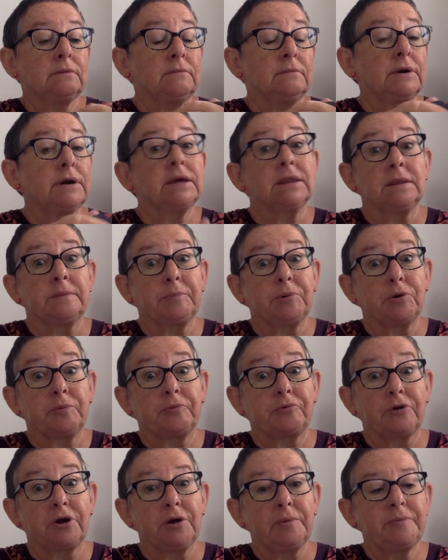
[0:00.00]
get the
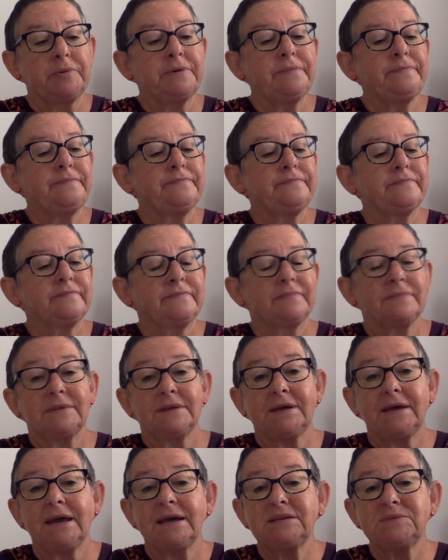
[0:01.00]
popper open,
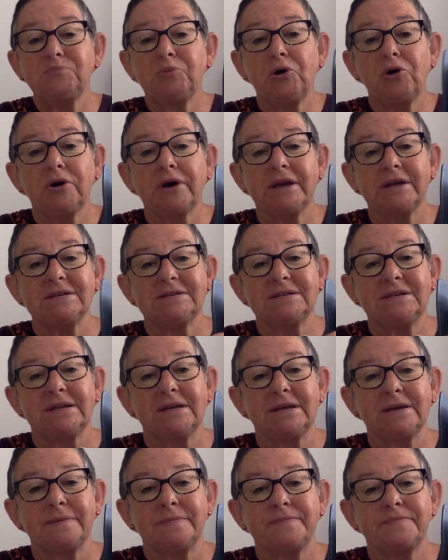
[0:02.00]
it has pockets in it.